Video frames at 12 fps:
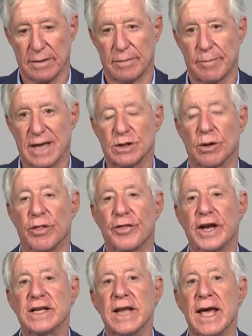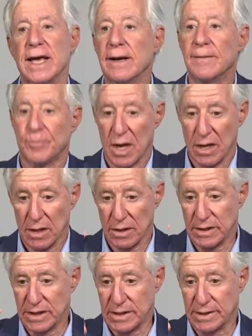muscle thickening,
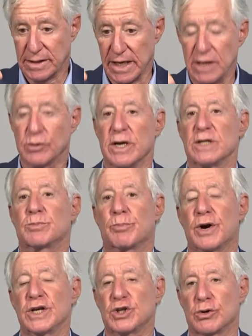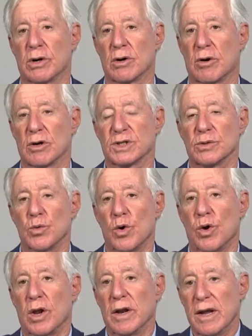decreased pressure across the
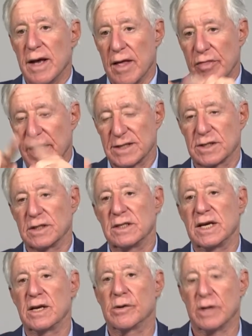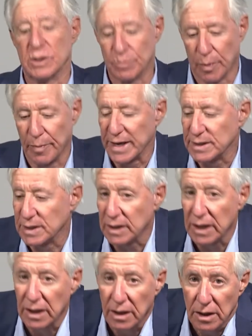wall, and thus the decreased
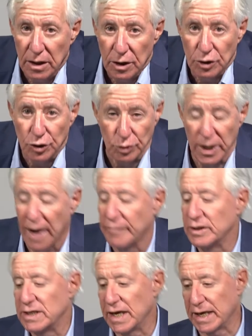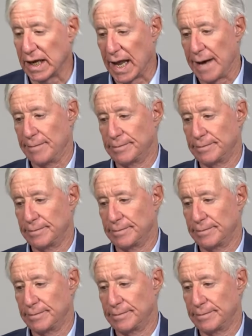propensity to diverticular.